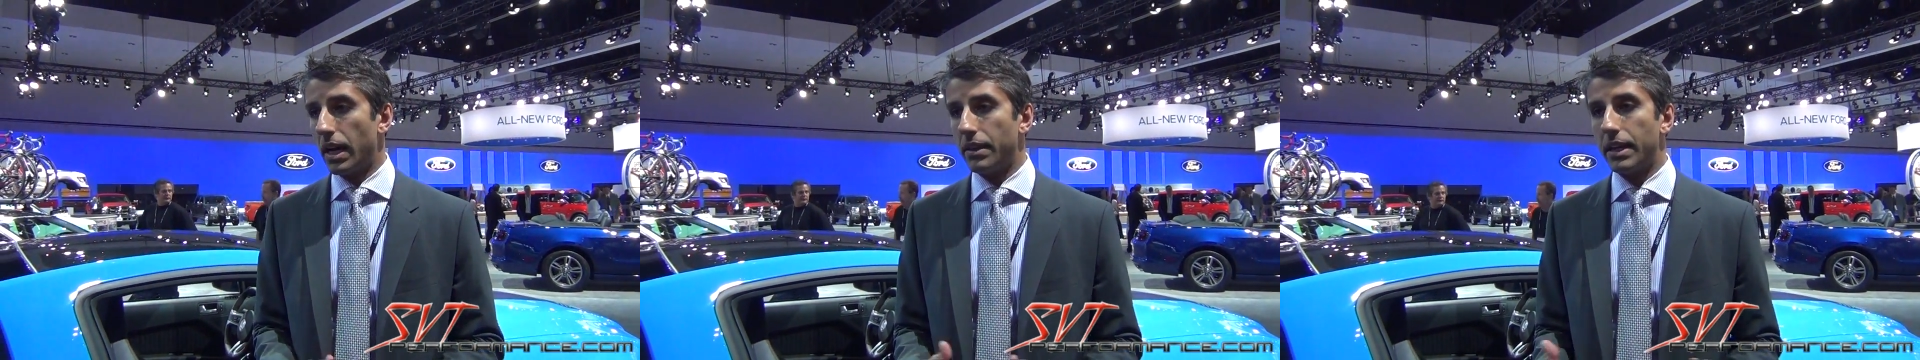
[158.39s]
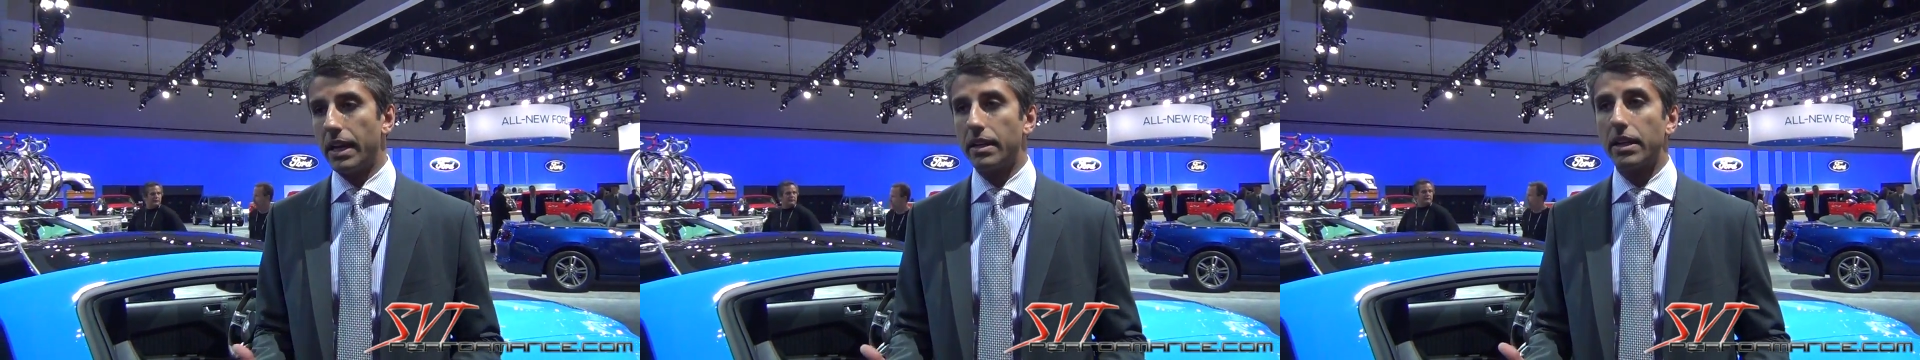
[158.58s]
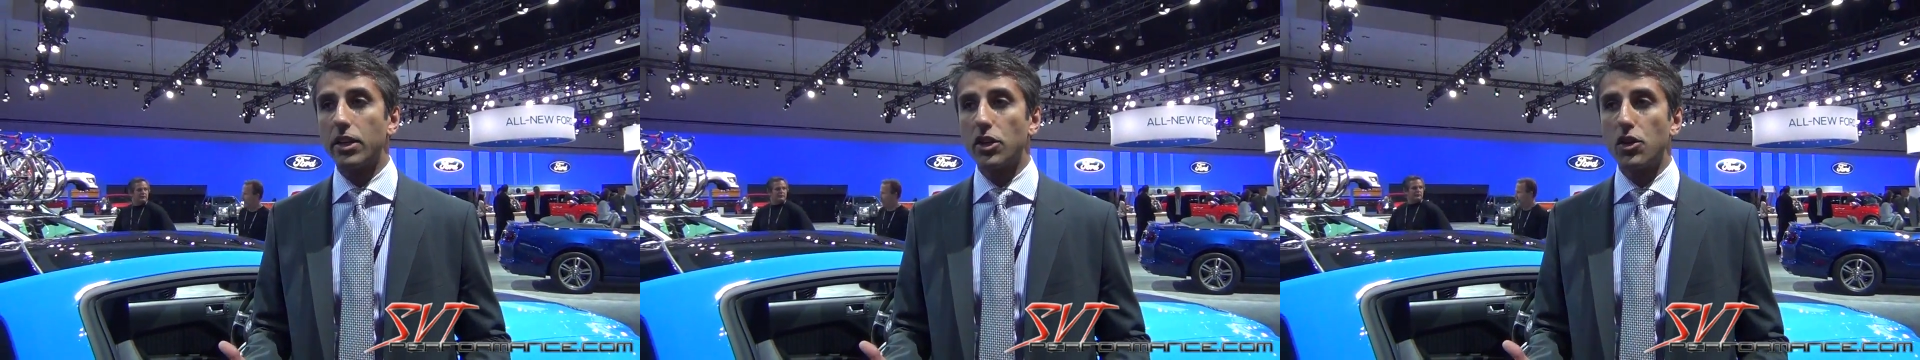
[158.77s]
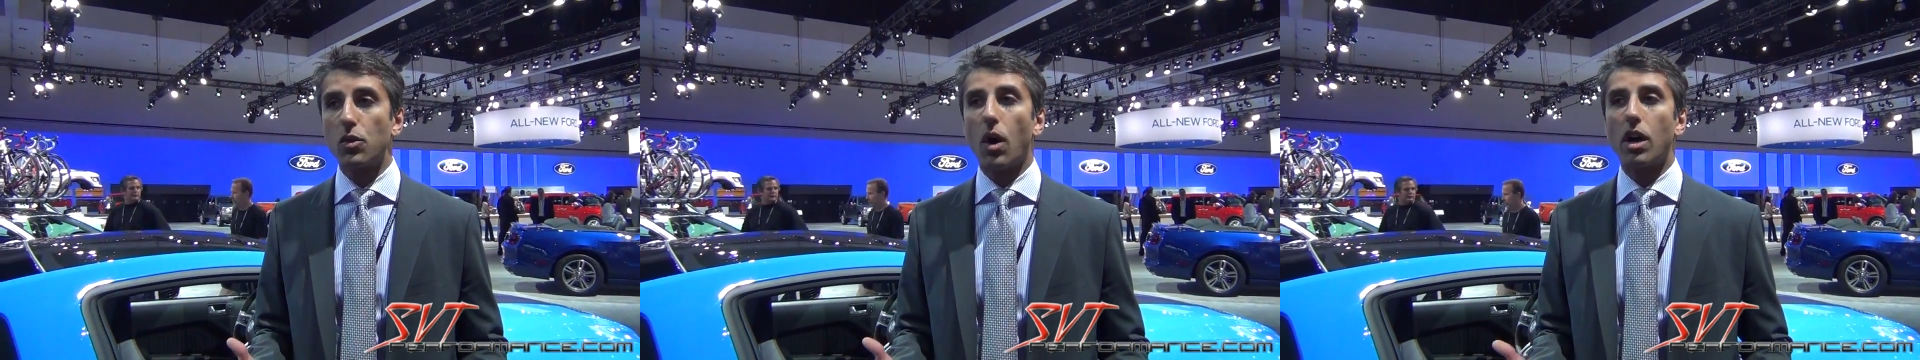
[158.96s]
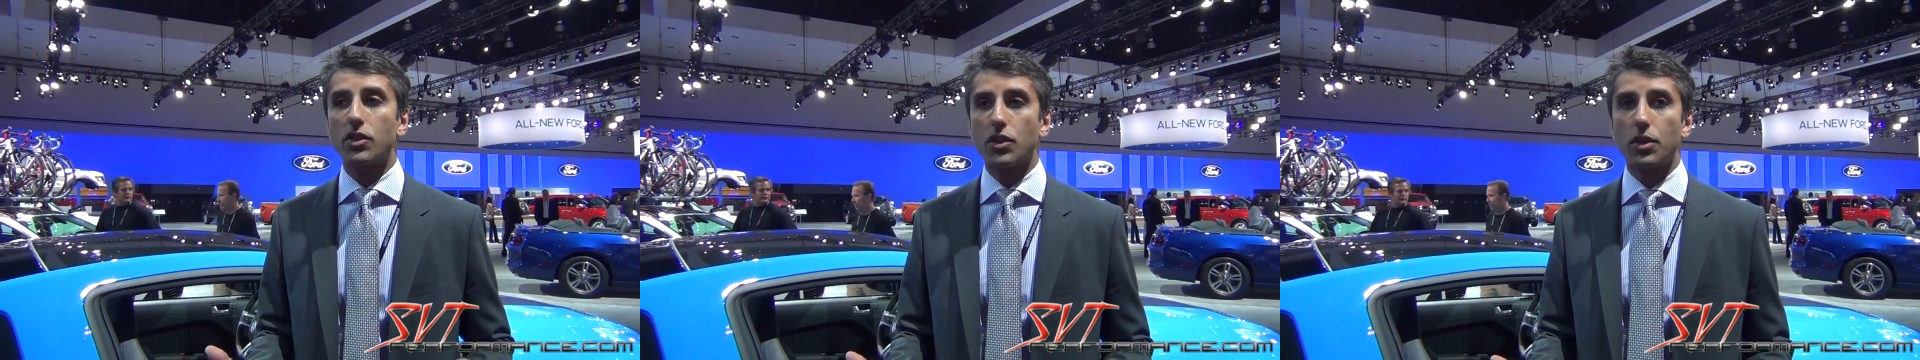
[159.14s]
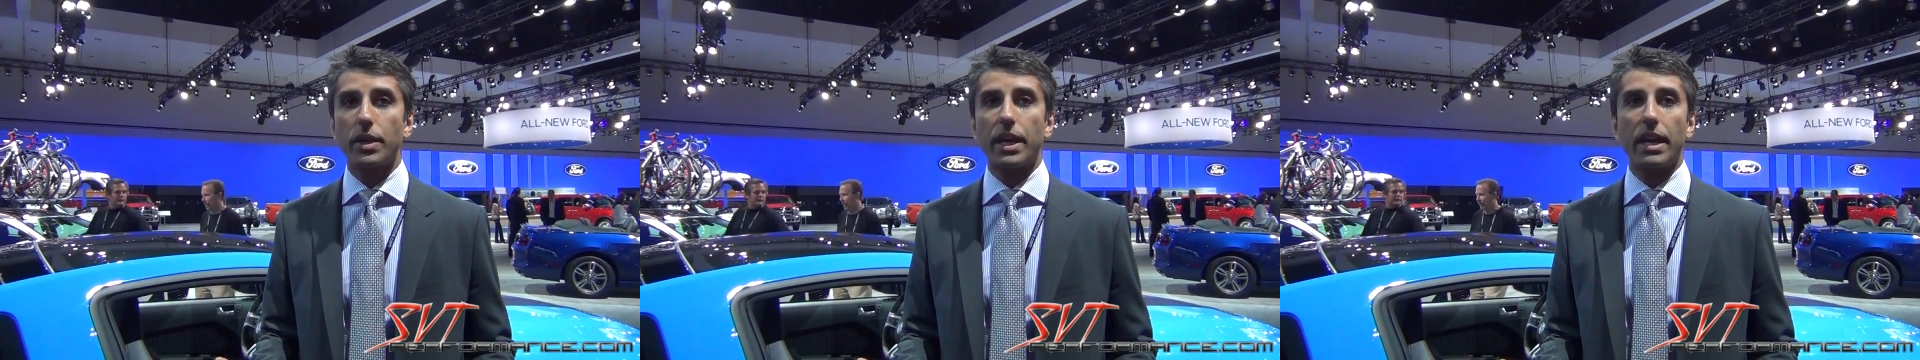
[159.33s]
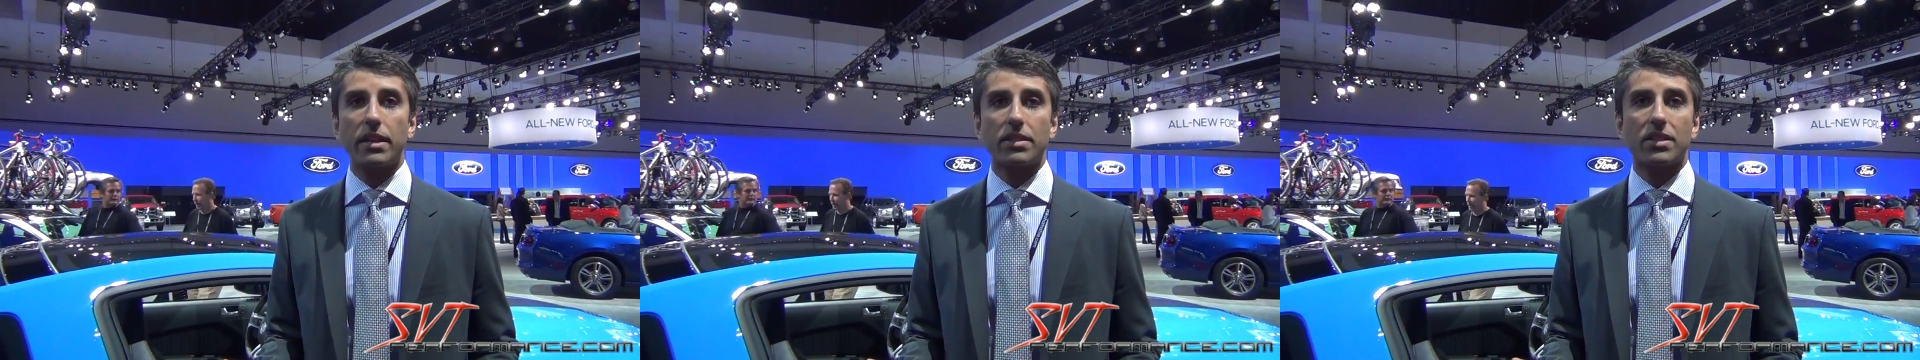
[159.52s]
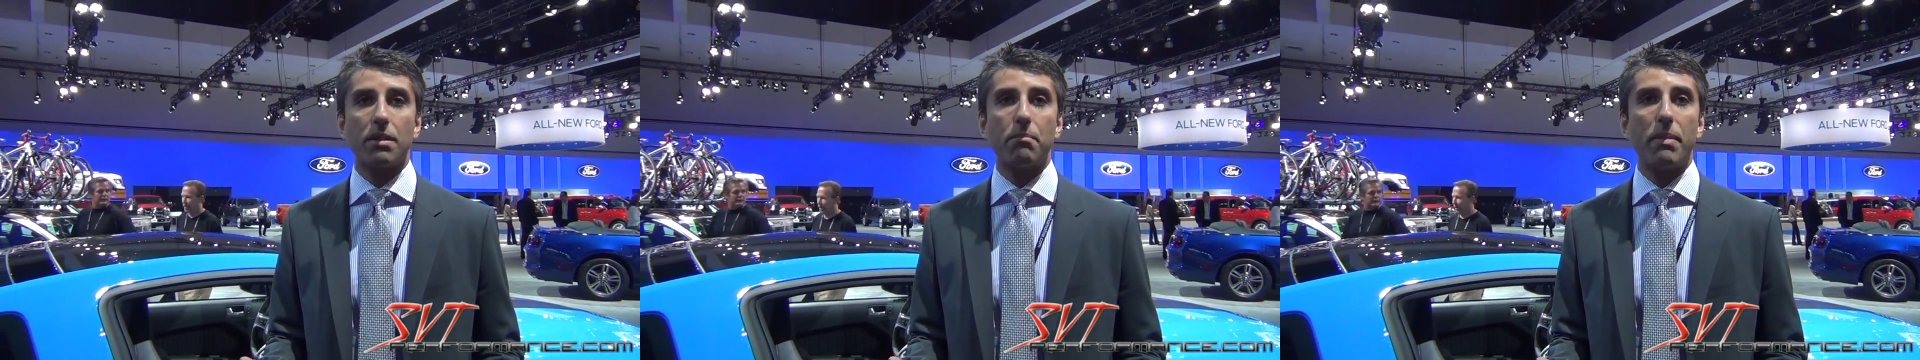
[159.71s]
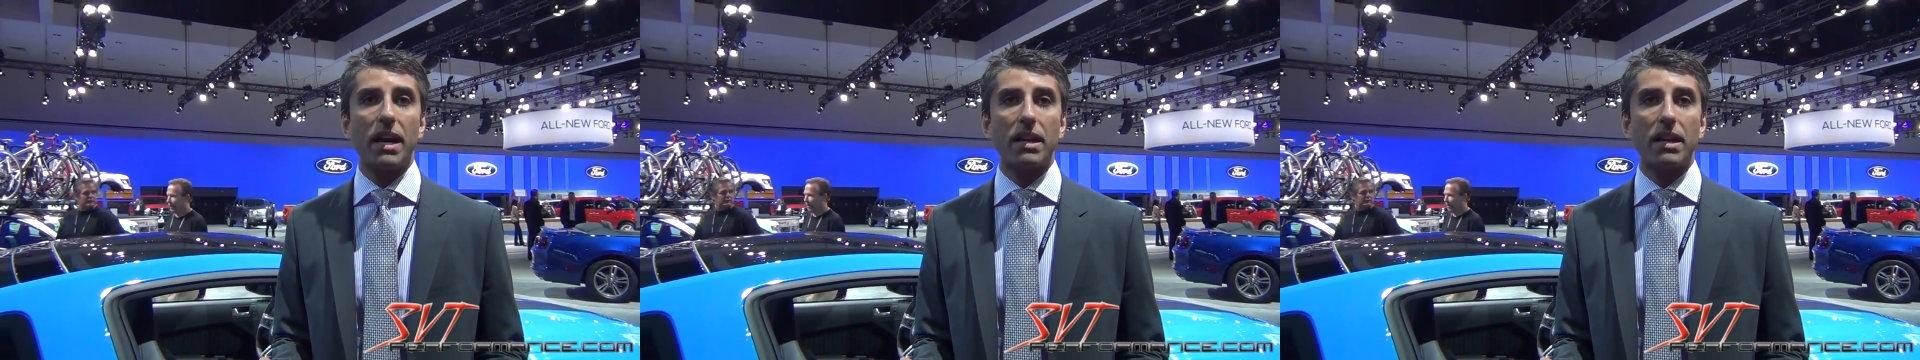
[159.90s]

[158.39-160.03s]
And then you're also getting some